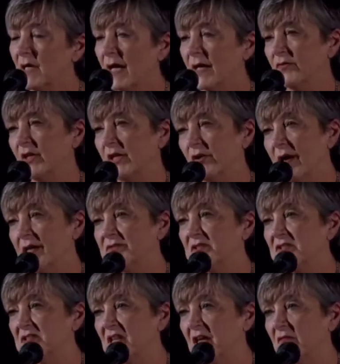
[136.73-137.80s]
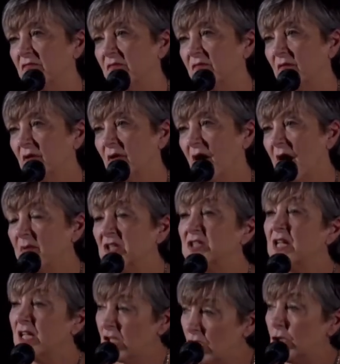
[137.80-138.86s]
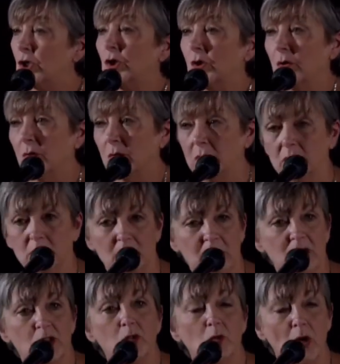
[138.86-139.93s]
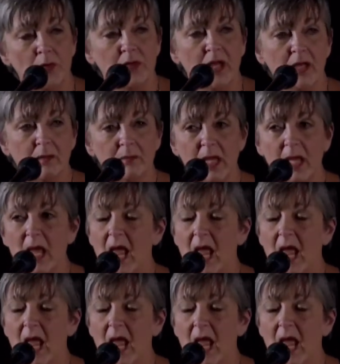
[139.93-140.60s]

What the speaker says: I don't think your house is safe. I'm going to take you as a grown up